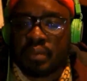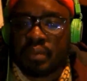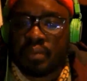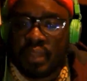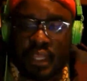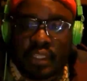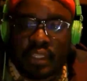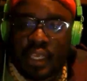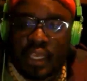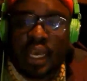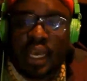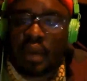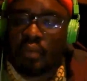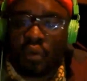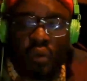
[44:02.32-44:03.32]
then they
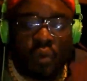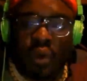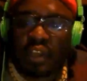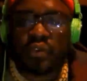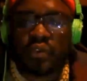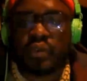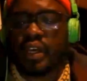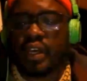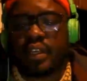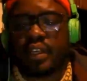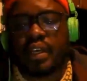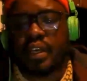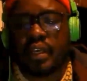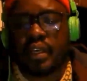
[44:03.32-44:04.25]
come, we work together.